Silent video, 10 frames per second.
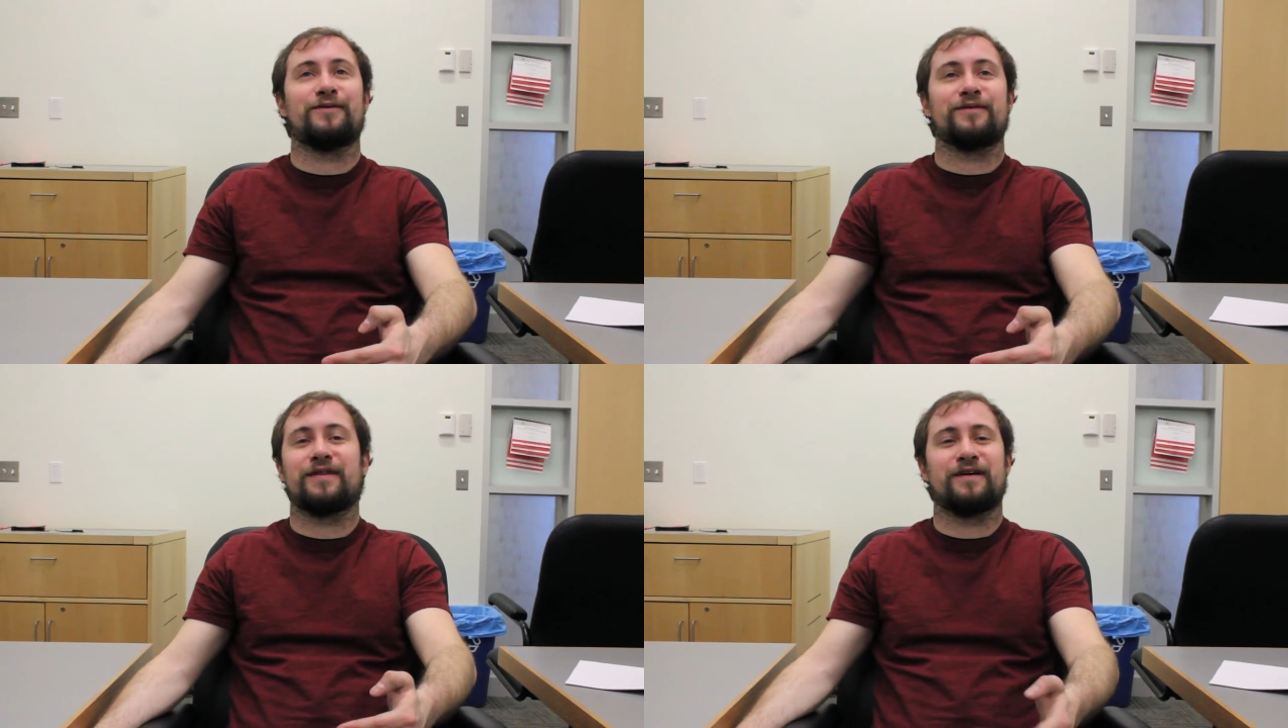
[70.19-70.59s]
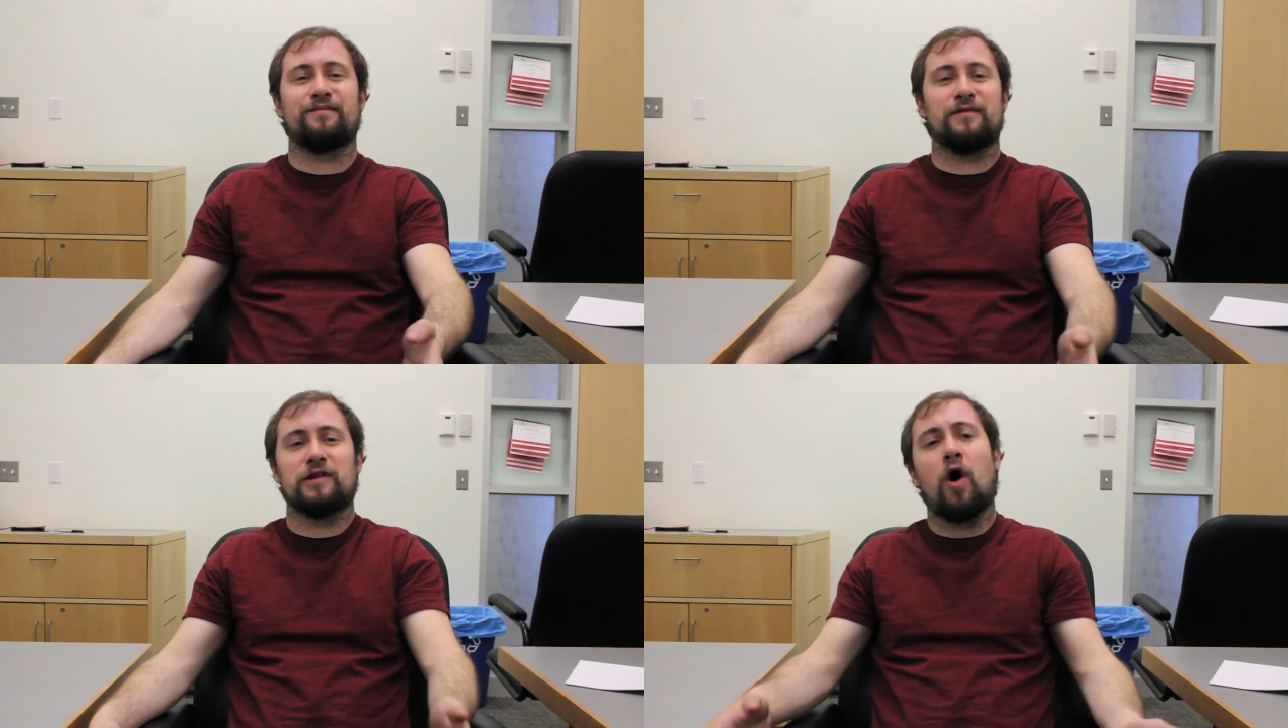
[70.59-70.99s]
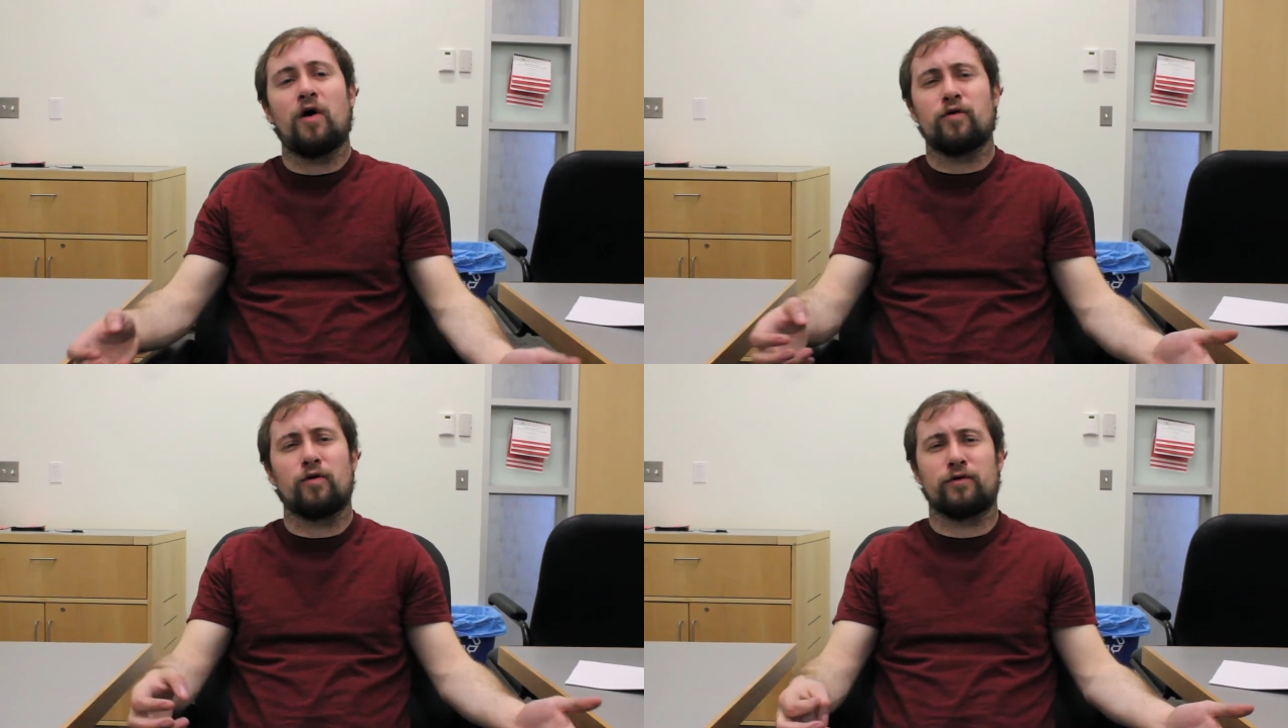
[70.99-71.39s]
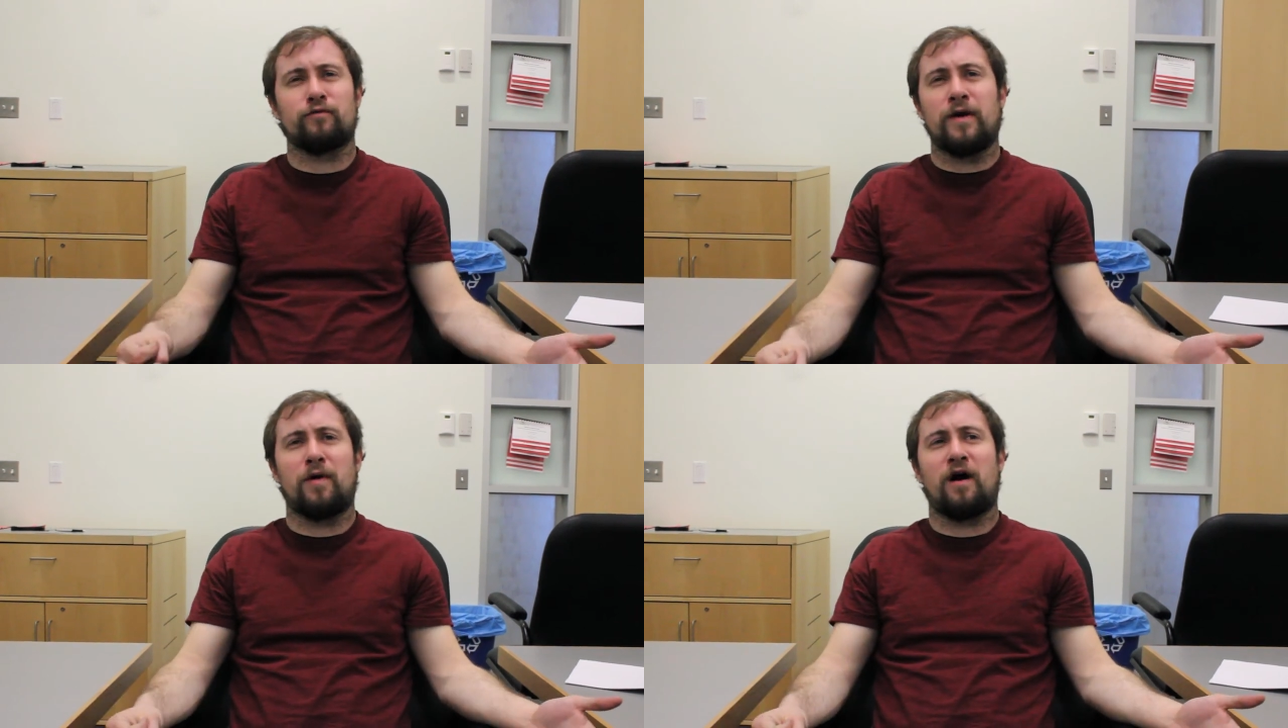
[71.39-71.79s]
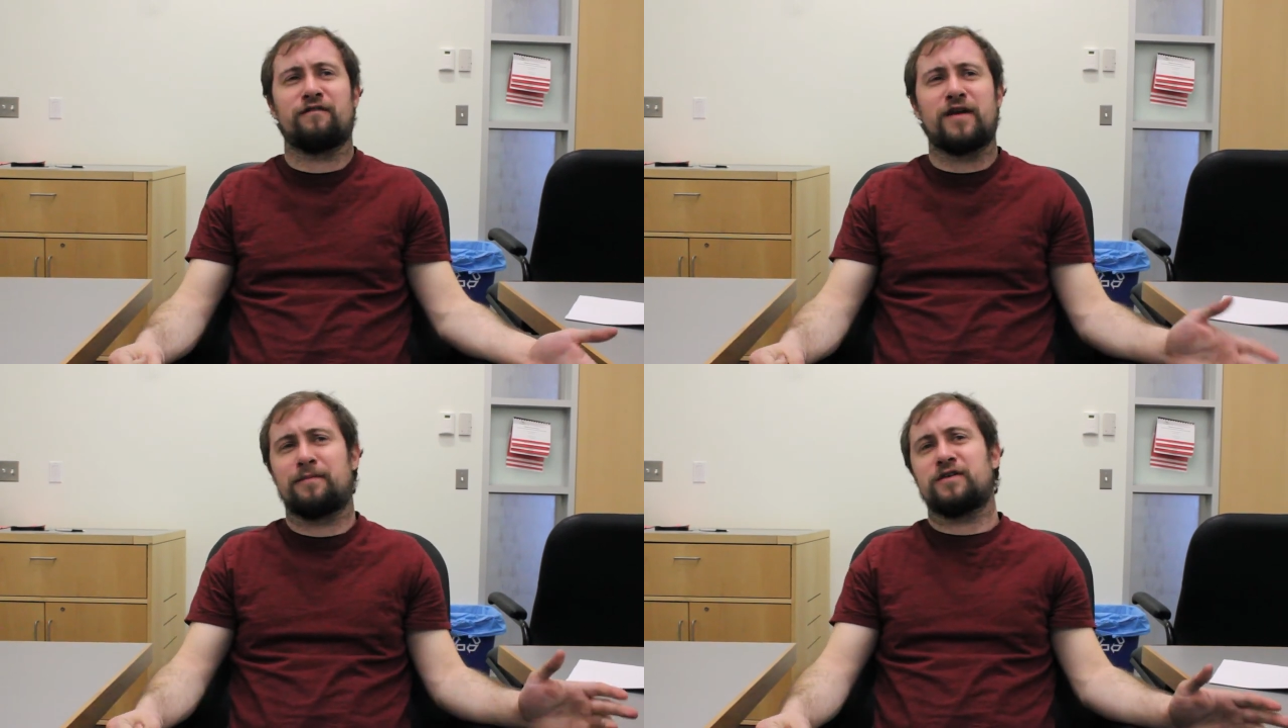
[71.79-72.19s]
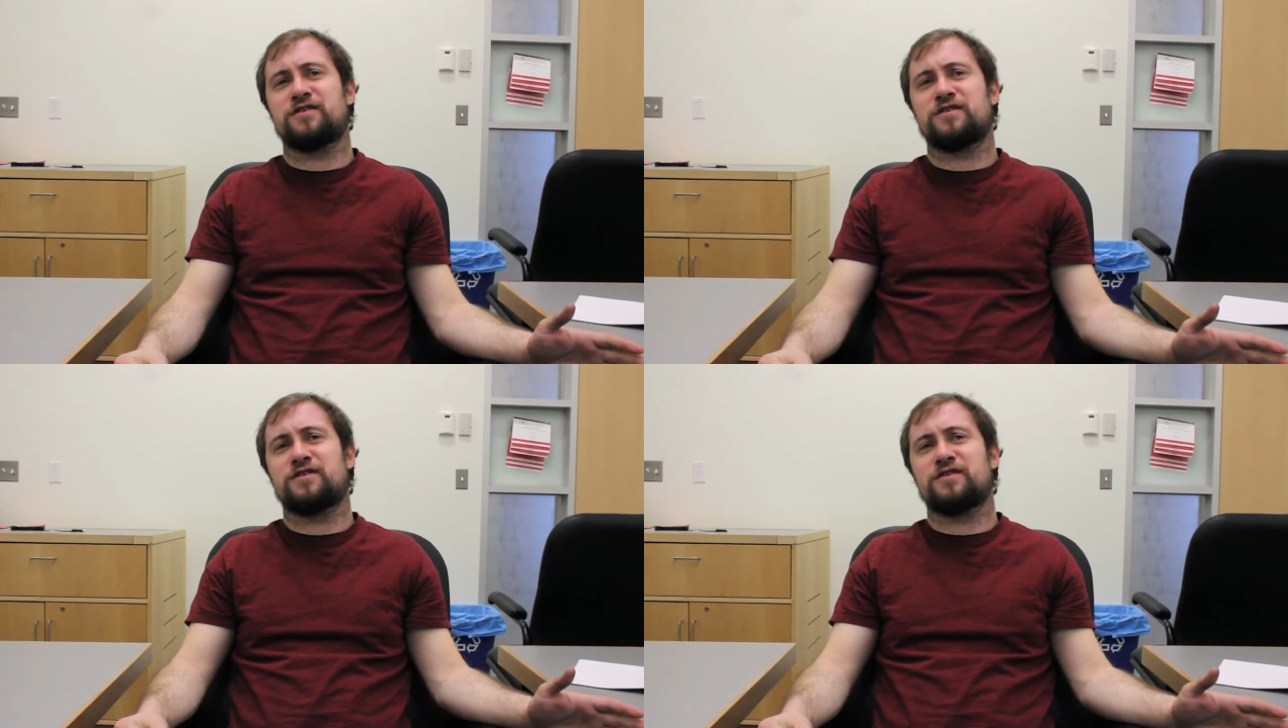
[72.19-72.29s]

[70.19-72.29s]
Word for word: or the Law and Order ripoff number